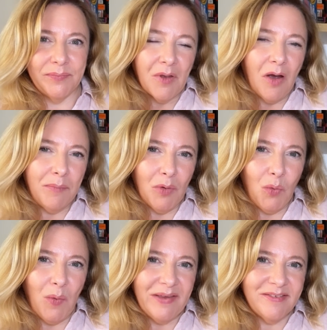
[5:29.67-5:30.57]
I'm
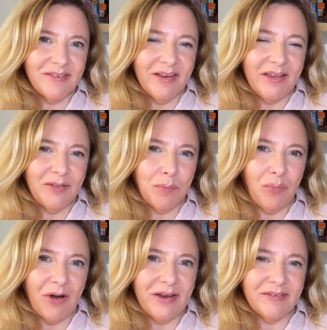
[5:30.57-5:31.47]
always singing the
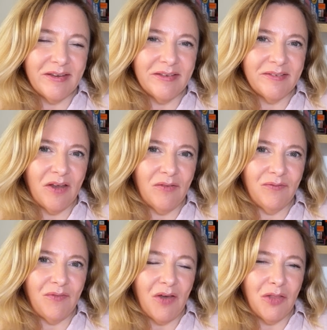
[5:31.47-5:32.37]
praises
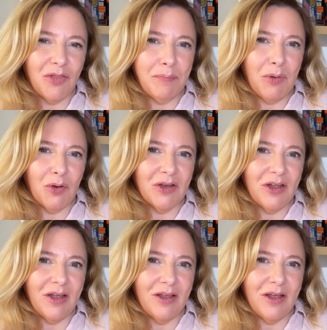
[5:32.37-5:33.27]
of the book
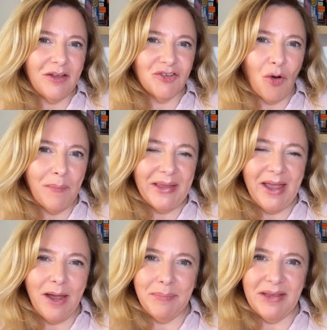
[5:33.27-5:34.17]
Atomic
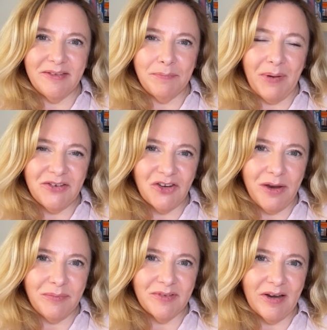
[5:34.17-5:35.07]
Habits by
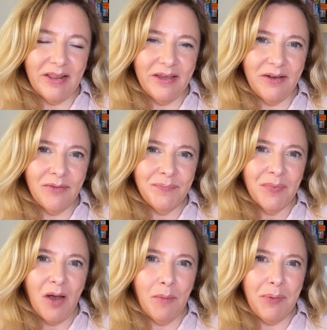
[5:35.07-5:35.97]
James Clear.
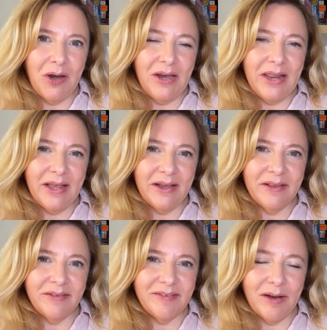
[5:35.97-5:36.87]
I'll put a link
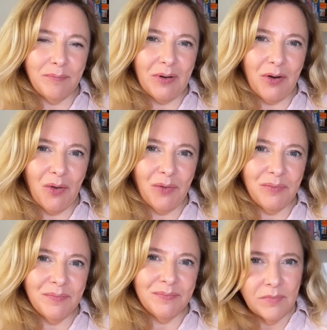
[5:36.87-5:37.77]
down below.
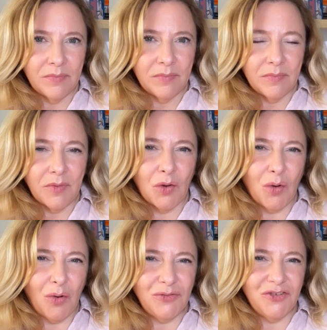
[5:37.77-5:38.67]

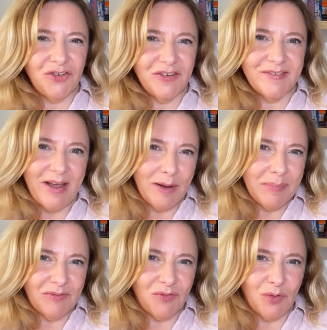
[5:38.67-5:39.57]
Conscious
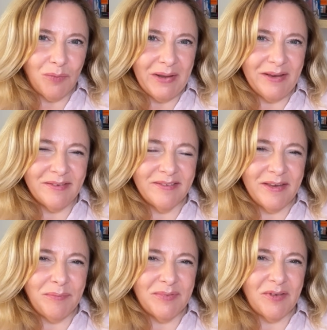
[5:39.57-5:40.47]
habit forming
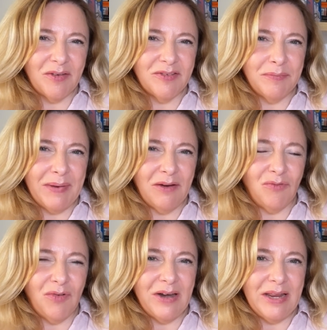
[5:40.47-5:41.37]
seems to be a
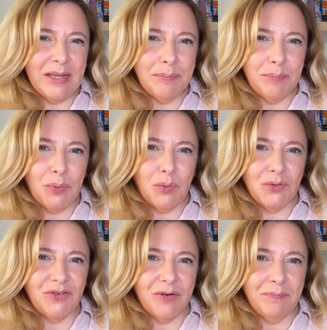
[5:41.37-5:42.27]
really
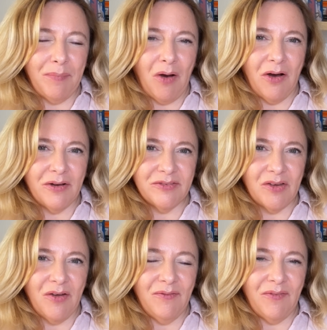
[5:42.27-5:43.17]
important part
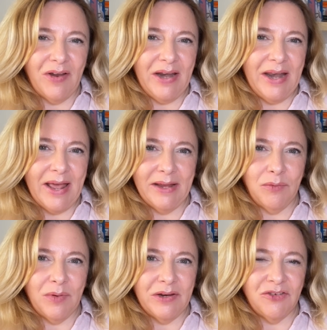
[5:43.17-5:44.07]
of
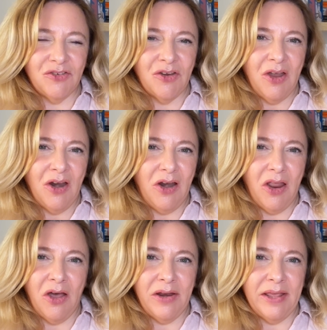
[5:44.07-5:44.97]
language
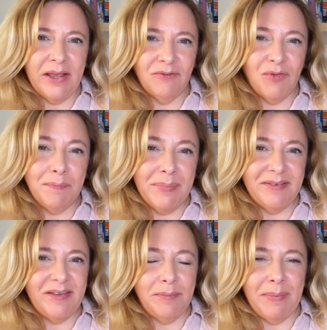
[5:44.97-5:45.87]
learning for
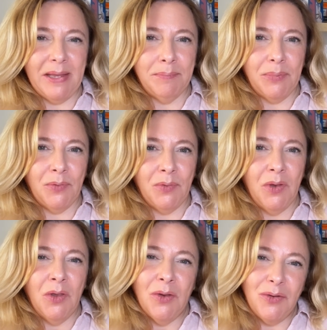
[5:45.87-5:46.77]
busy people
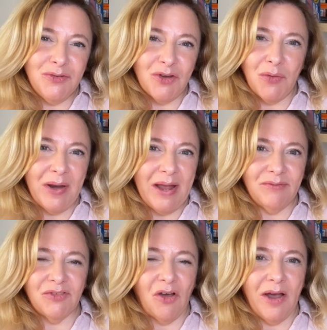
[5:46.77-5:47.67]
who don't
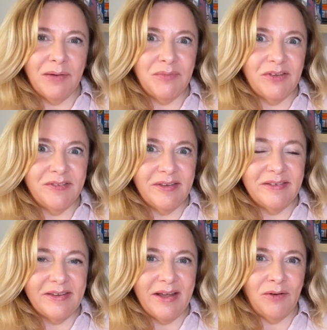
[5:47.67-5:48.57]
have time to sit
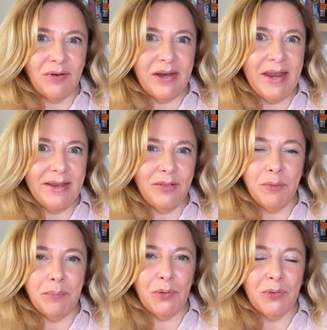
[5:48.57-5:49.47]
down and hit
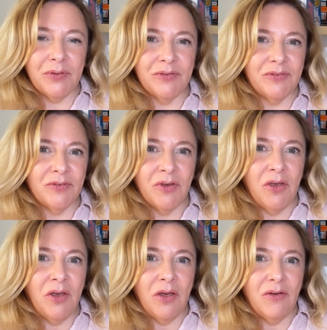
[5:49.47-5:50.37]
the books
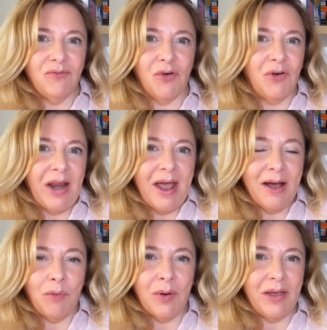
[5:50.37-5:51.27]
for an
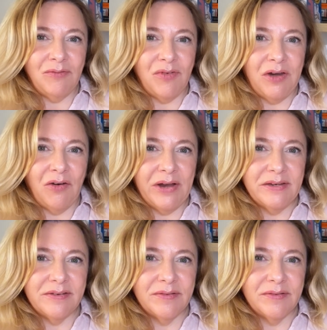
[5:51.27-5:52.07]
hour every night.